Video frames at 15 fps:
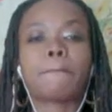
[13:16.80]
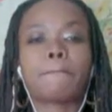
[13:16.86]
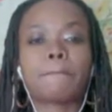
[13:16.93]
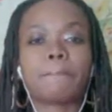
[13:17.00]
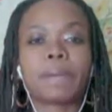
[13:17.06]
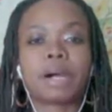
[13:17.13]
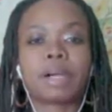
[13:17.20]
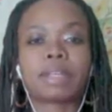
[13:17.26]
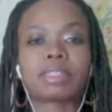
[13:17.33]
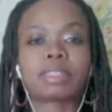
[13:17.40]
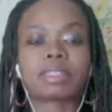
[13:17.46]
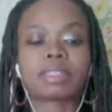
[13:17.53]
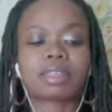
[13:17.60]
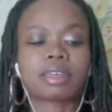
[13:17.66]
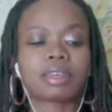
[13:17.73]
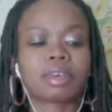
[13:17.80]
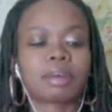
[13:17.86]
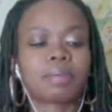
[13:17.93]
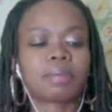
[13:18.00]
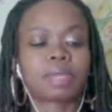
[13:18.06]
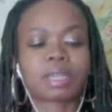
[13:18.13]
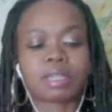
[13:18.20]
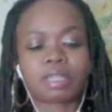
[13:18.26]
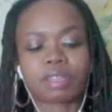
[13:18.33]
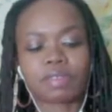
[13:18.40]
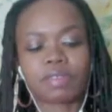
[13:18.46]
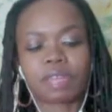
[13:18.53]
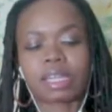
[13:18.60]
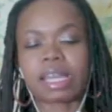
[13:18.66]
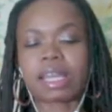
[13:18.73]
But because it
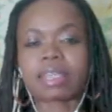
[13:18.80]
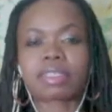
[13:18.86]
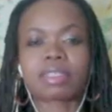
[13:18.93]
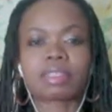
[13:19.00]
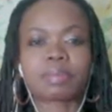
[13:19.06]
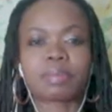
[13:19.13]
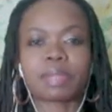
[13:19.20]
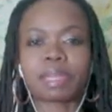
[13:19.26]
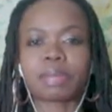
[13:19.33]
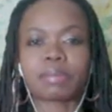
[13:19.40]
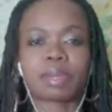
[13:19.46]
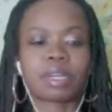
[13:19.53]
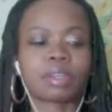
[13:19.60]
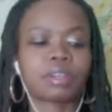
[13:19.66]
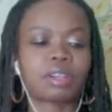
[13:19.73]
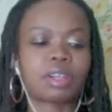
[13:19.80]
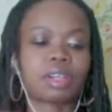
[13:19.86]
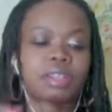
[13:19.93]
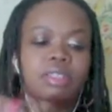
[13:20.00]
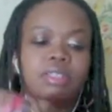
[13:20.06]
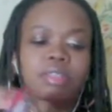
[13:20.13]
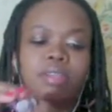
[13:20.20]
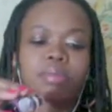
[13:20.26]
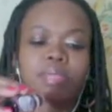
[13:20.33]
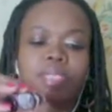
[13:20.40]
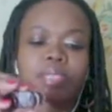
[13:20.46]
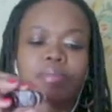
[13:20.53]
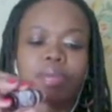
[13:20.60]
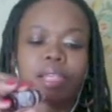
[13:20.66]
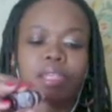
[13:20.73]
already has the plant matter, it's gonna be
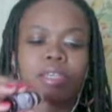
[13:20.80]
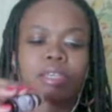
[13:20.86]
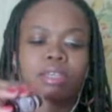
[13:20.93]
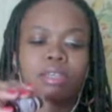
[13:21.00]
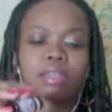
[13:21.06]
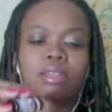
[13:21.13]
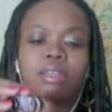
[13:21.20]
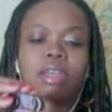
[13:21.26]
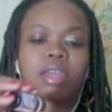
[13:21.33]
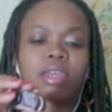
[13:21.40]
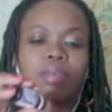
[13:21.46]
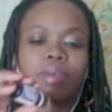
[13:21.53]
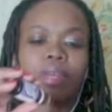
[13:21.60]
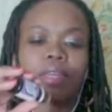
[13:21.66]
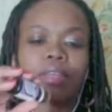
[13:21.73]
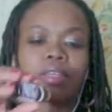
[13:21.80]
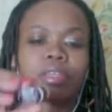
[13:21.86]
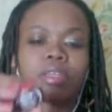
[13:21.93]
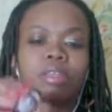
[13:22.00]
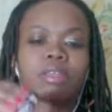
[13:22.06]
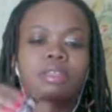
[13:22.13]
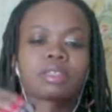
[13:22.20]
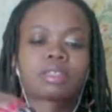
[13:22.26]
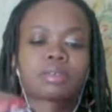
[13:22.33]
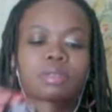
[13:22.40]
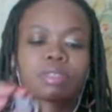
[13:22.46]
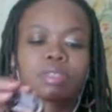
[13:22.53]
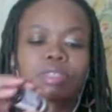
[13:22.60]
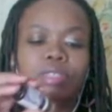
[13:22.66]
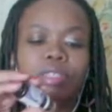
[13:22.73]
smelling good anyway. So
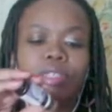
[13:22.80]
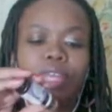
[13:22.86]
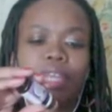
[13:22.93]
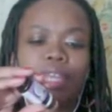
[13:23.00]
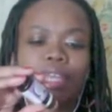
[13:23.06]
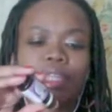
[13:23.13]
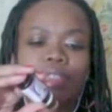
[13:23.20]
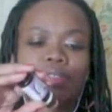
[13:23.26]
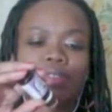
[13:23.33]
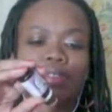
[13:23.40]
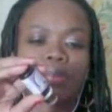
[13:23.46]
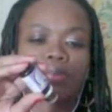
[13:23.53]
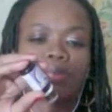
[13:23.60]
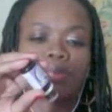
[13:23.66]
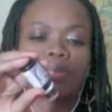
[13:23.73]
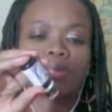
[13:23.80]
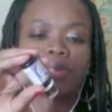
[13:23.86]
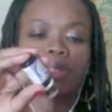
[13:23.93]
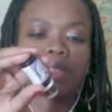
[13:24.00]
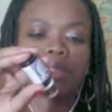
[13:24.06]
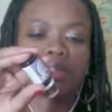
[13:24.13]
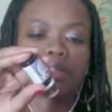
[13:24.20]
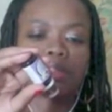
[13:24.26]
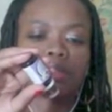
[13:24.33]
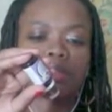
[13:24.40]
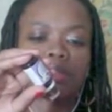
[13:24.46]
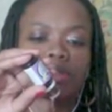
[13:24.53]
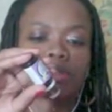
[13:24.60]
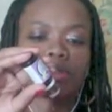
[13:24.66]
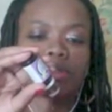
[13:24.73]
it's just that extra boost.
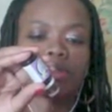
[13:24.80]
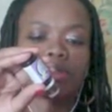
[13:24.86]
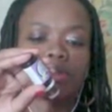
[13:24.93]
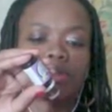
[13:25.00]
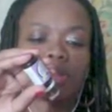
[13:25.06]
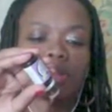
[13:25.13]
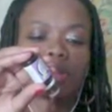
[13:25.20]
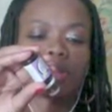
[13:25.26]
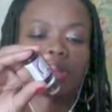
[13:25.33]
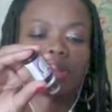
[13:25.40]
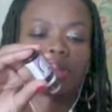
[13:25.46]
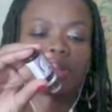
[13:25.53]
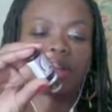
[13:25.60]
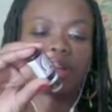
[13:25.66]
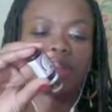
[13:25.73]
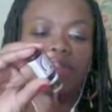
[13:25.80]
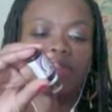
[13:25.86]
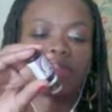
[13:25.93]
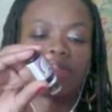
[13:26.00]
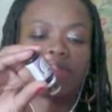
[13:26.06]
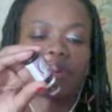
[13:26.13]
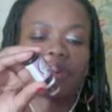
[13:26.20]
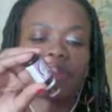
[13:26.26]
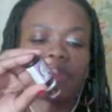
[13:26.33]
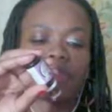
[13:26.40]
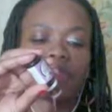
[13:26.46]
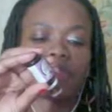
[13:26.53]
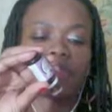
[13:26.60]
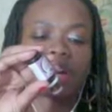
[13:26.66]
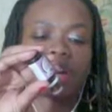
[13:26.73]
2, 3, 4,
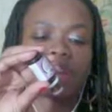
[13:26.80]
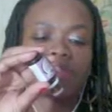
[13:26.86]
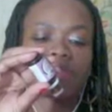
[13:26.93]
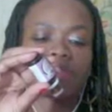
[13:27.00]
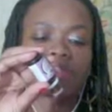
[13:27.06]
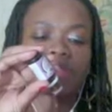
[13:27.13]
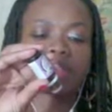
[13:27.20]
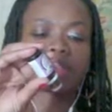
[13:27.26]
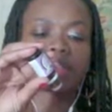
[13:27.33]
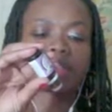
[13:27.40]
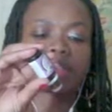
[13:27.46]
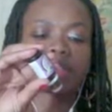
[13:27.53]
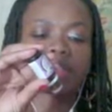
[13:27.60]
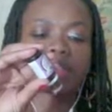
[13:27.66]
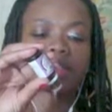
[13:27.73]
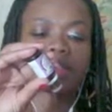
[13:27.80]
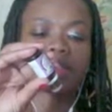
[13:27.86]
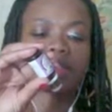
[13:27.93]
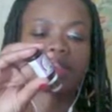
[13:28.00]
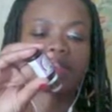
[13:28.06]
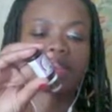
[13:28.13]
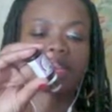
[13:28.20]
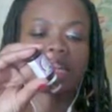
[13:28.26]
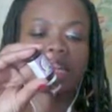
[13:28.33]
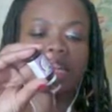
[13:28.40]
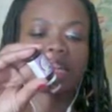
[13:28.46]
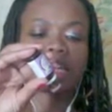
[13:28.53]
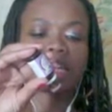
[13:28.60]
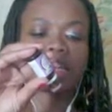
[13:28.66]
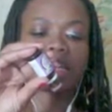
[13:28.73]
5, 6, 7,
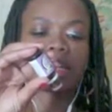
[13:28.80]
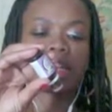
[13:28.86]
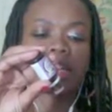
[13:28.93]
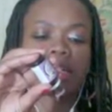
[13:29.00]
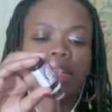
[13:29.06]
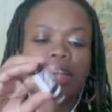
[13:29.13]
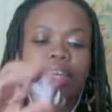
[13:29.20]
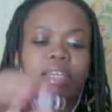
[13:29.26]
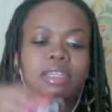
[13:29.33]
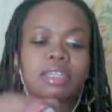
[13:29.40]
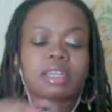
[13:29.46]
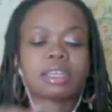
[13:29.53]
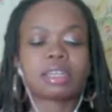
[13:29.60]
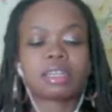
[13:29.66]
8, 9.